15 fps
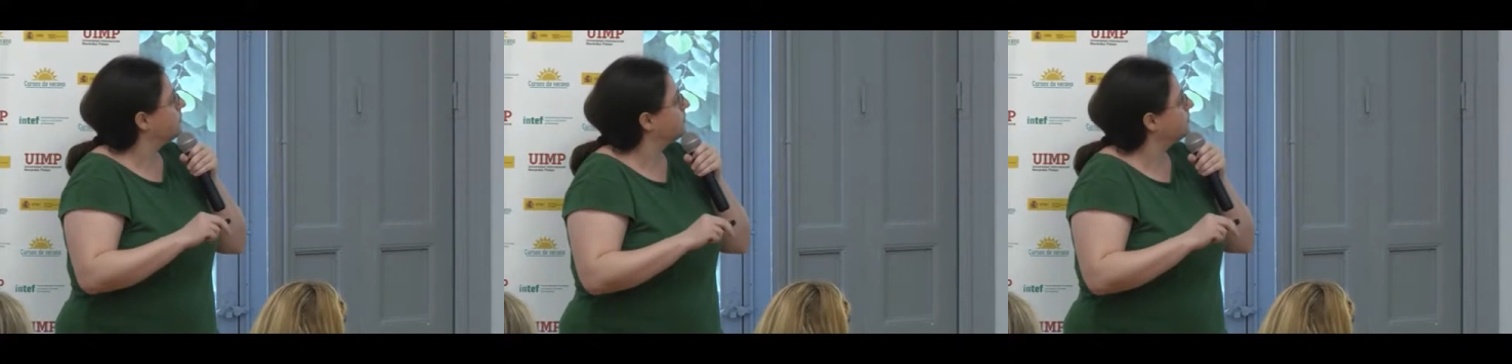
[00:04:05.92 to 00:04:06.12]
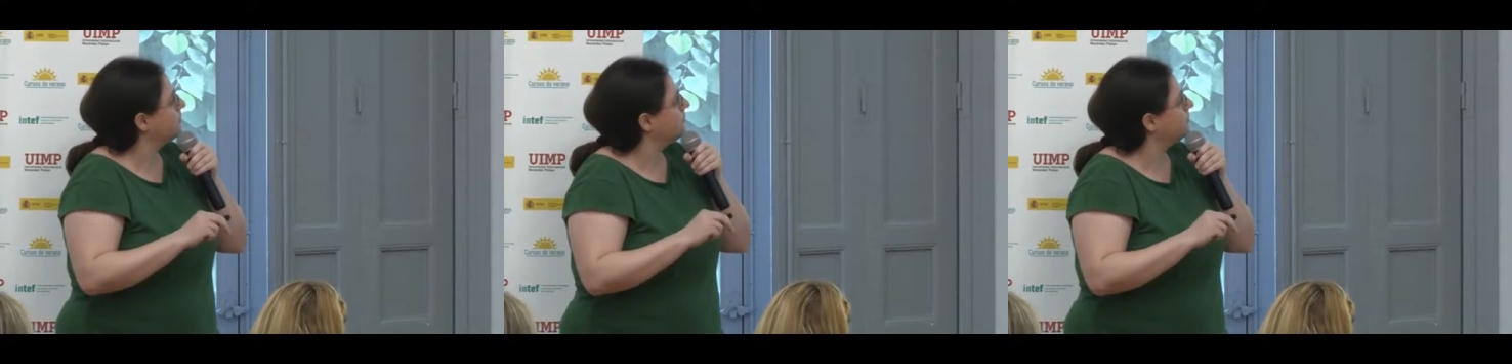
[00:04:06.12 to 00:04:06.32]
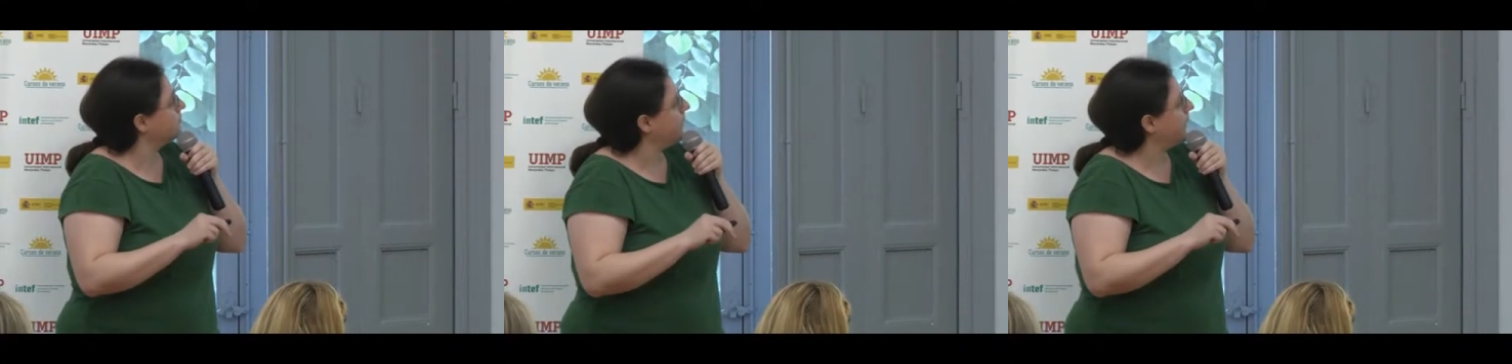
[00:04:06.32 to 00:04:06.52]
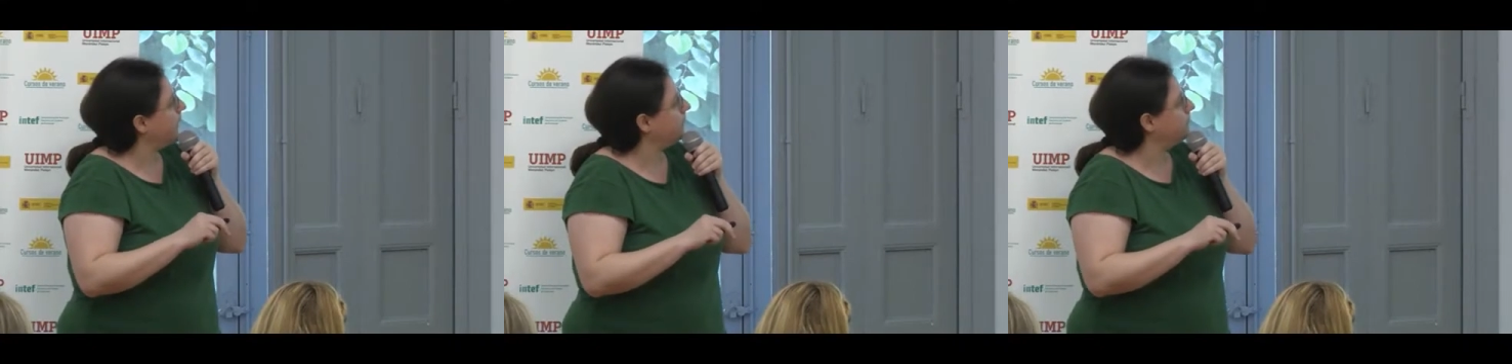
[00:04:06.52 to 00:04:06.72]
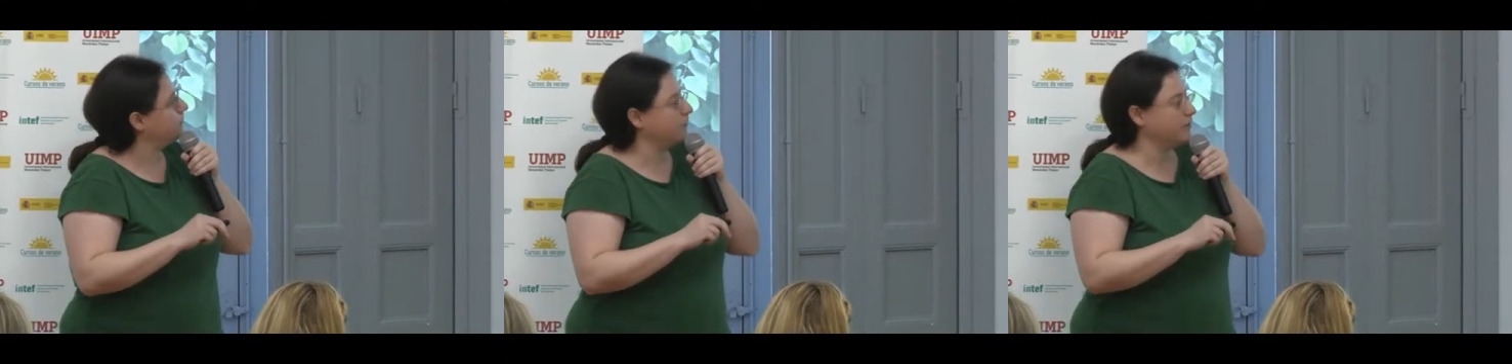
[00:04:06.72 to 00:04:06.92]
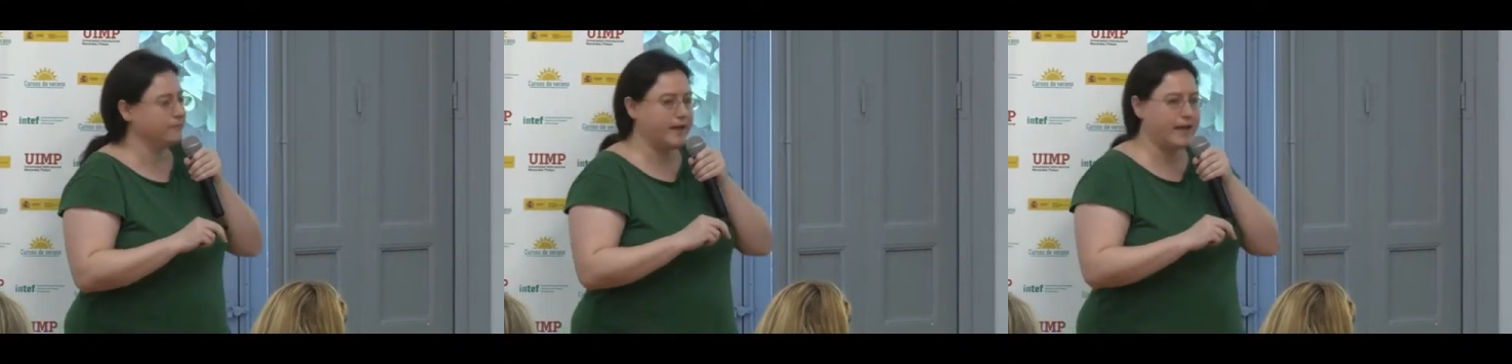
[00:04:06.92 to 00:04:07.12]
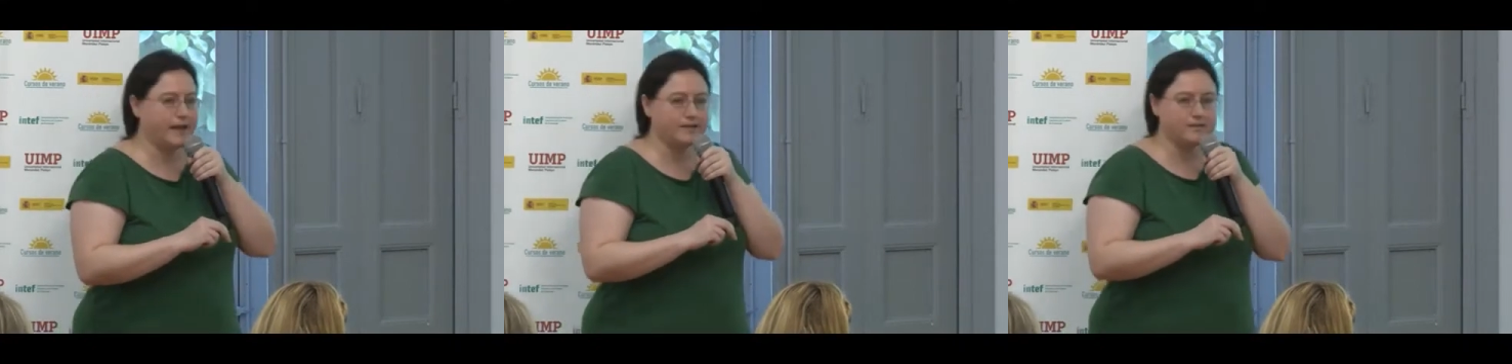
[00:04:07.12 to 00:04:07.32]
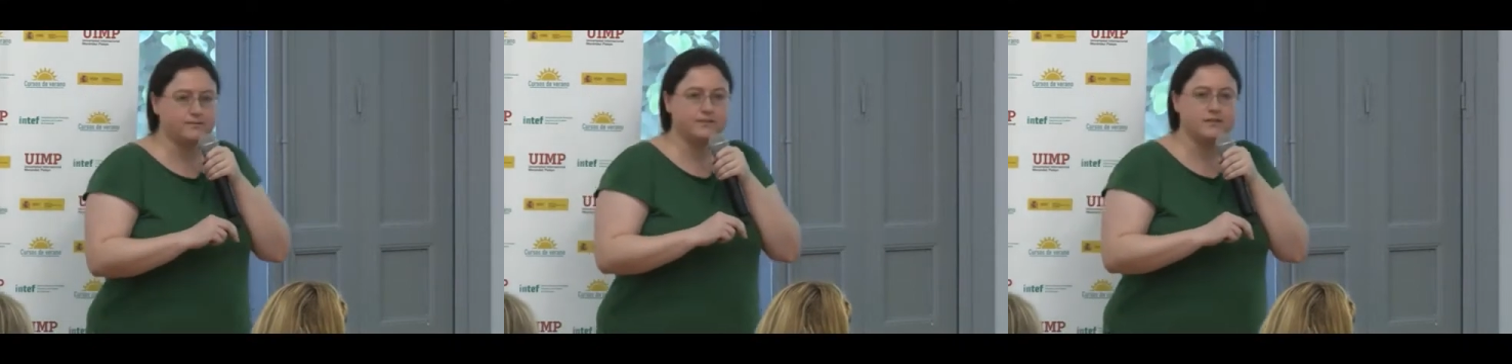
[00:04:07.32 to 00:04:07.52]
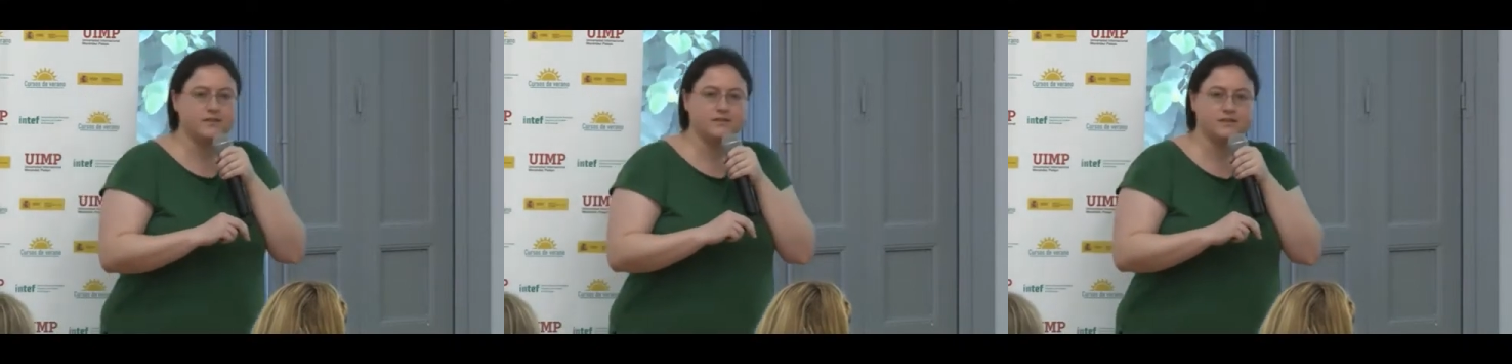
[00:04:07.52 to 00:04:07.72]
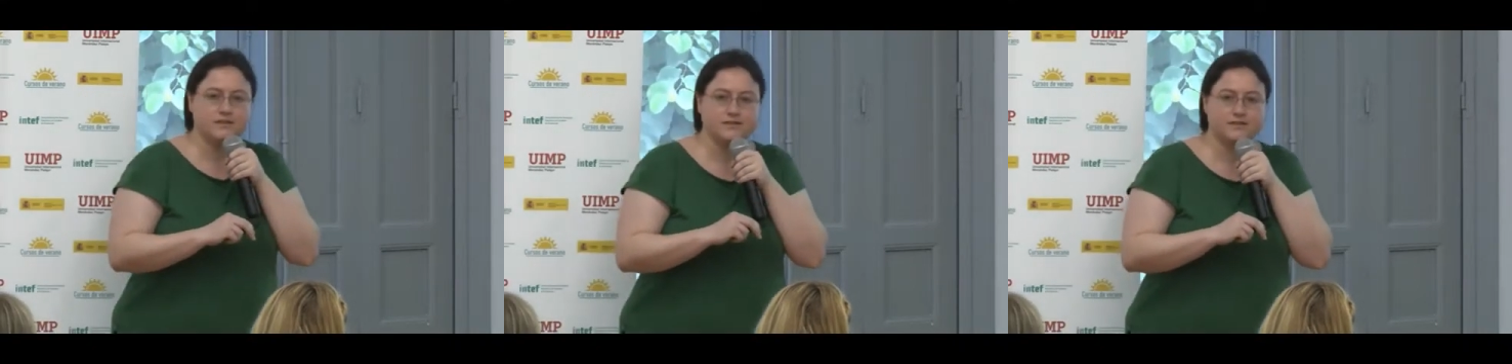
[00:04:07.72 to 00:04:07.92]
this is a handful of active
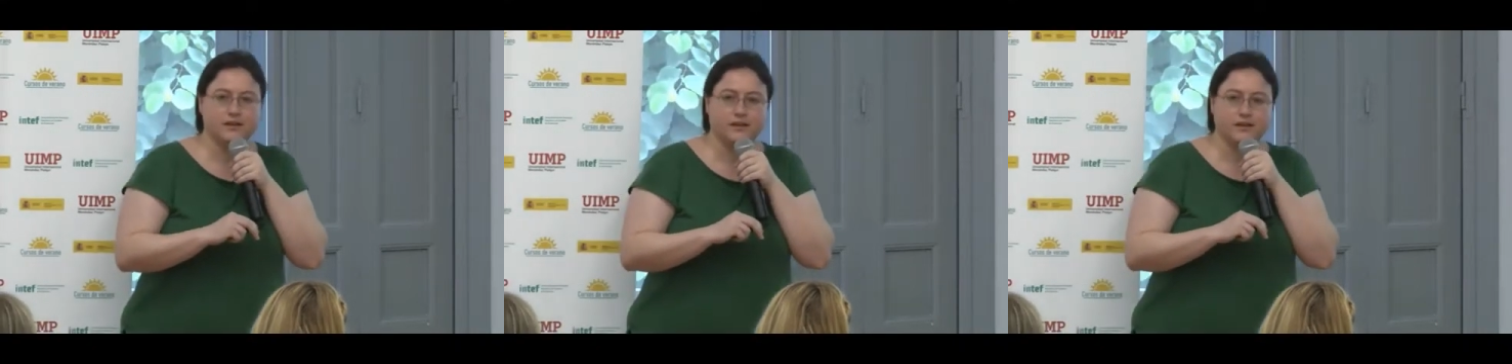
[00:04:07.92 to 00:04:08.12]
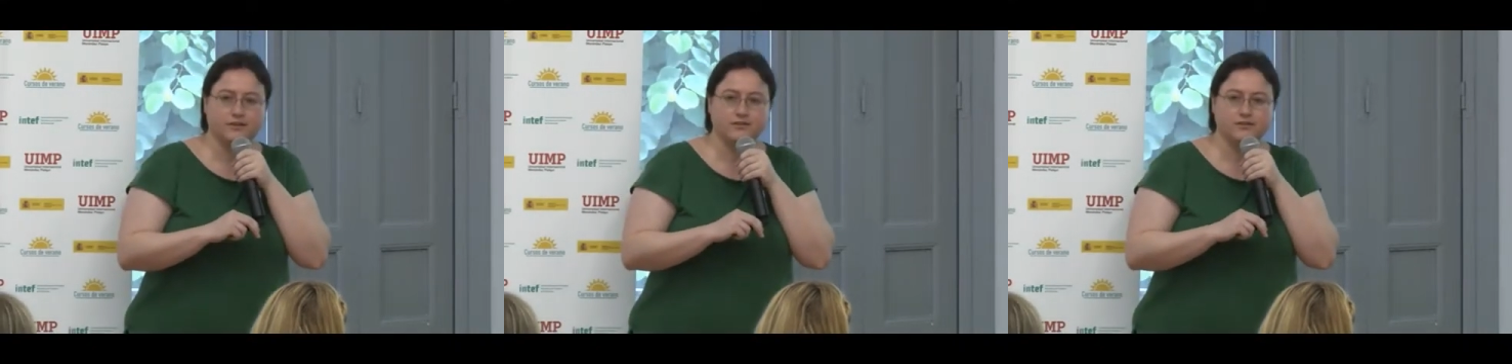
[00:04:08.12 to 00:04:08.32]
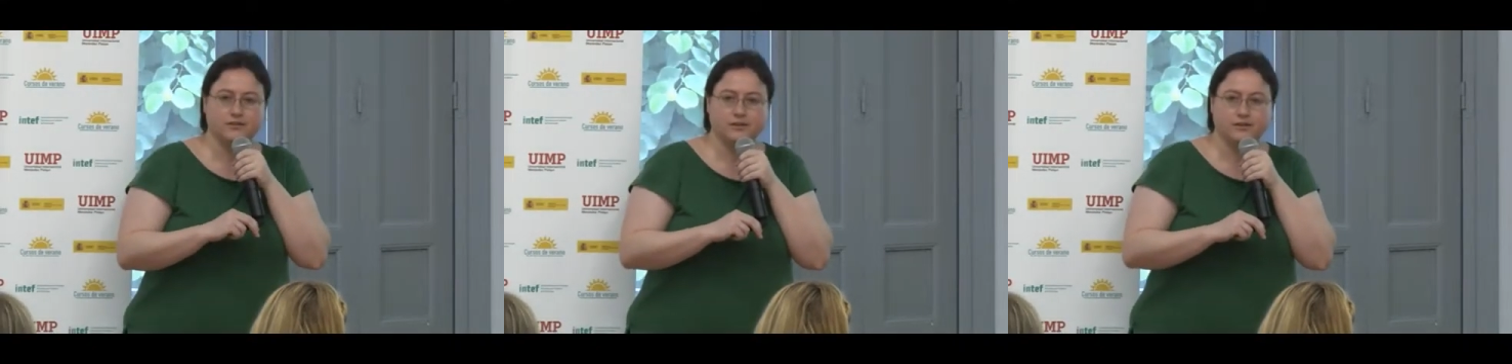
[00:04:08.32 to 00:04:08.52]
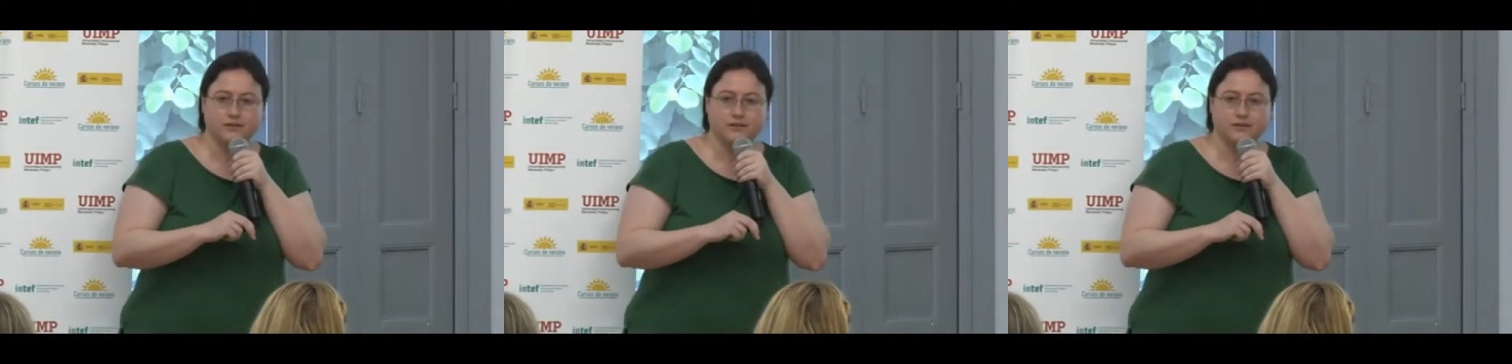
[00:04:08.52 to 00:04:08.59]
listening skills